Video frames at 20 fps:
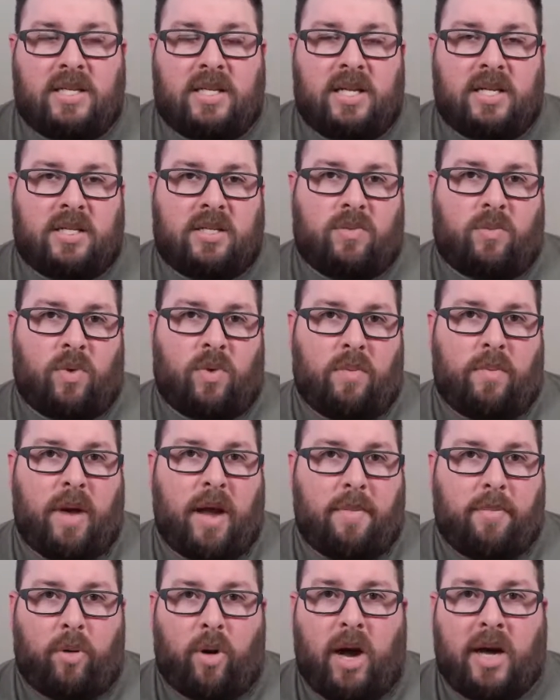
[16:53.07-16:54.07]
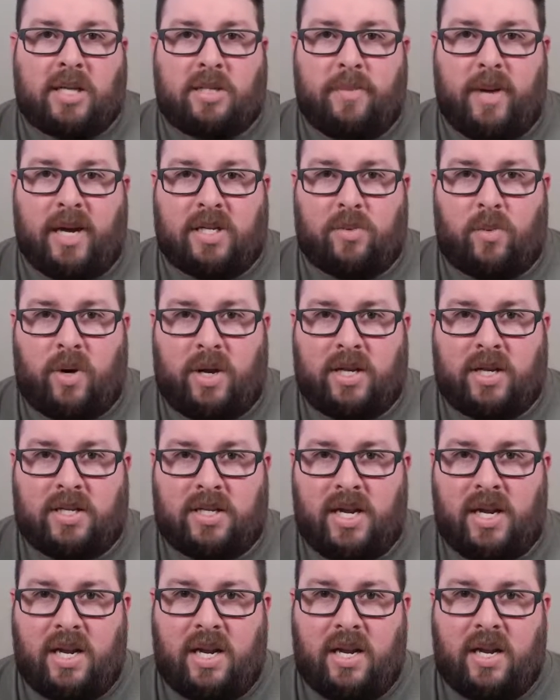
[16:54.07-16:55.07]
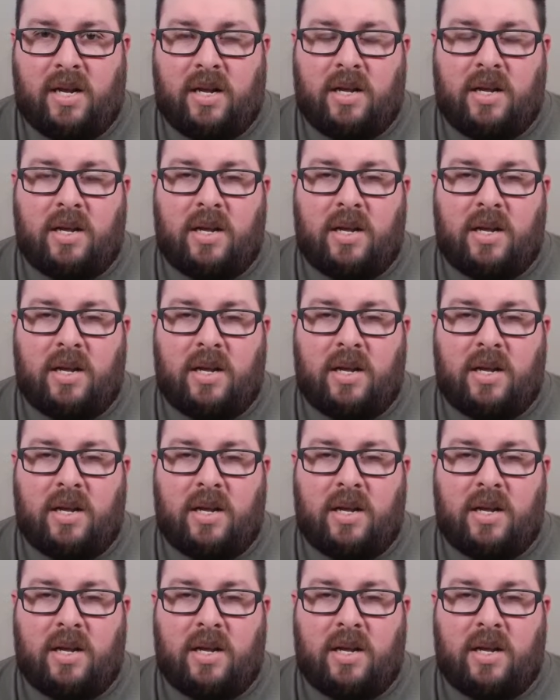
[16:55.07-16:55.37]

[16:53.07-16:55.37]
this what my prospects want to see?